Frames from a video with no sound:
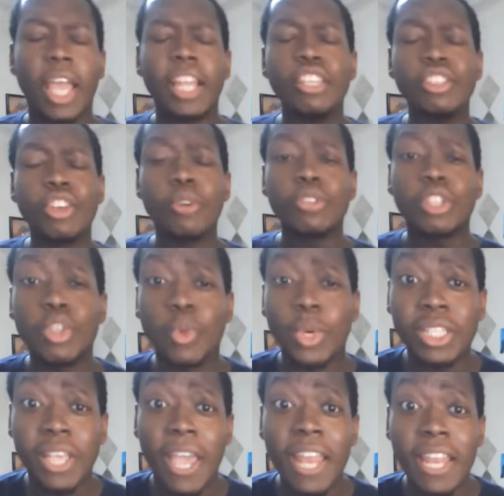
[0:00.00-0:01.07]
This goes into a
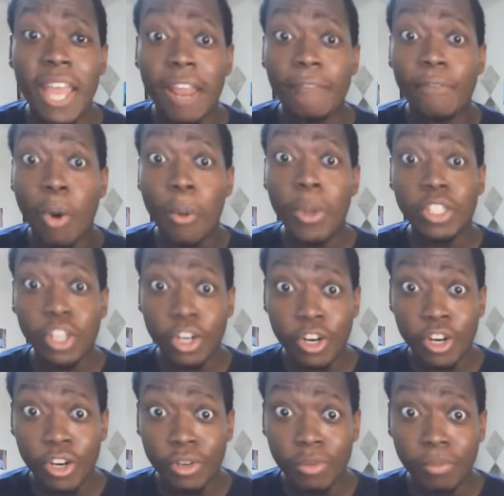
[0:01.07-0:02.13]
saying that I've always
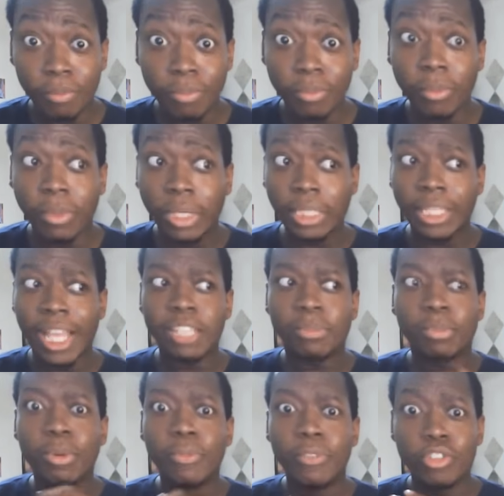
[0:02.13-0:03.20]
heard that's
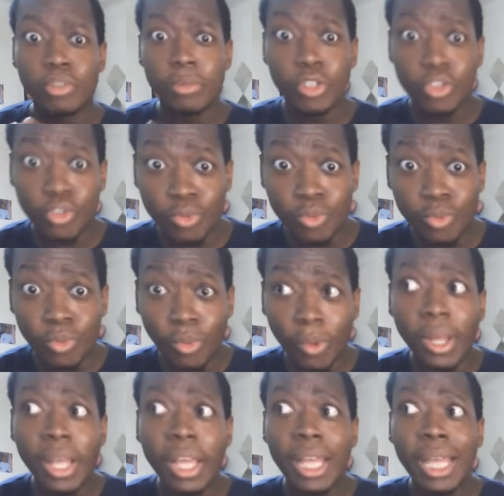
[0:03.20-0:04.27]
proven to be true
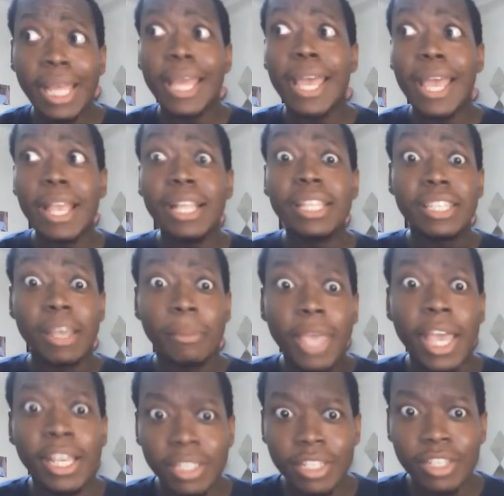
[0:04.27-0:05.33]
in some
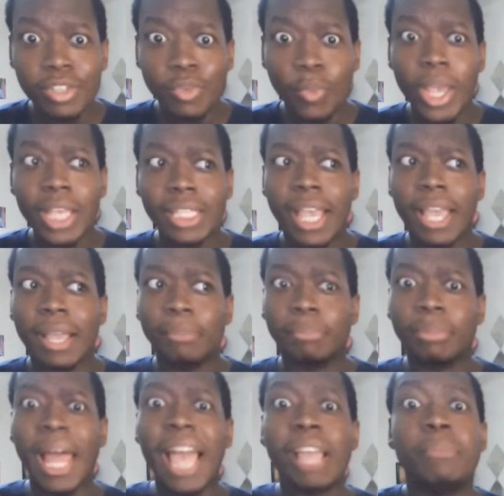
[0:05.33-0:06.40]
cases, where it's like
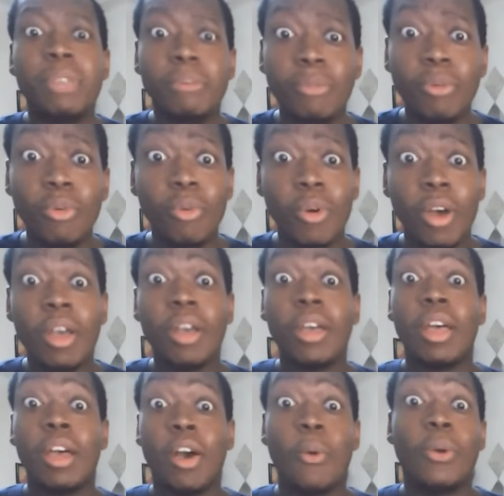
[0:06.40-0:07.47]
black people
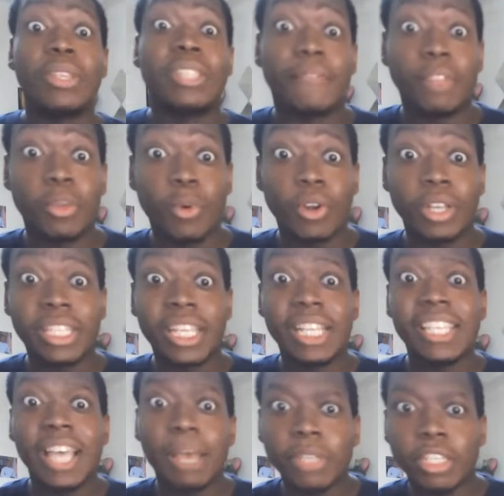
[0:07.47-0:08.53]
always have to work 10
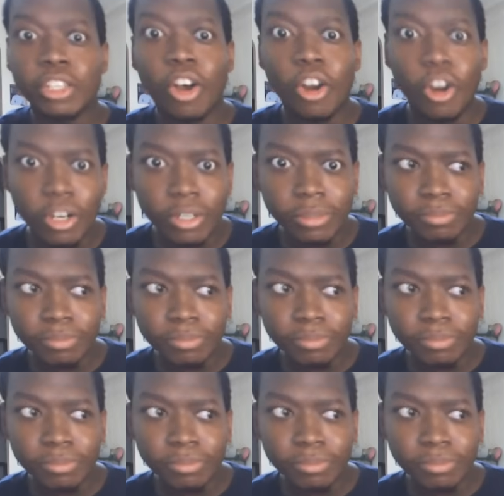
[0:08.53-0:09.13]
times as hard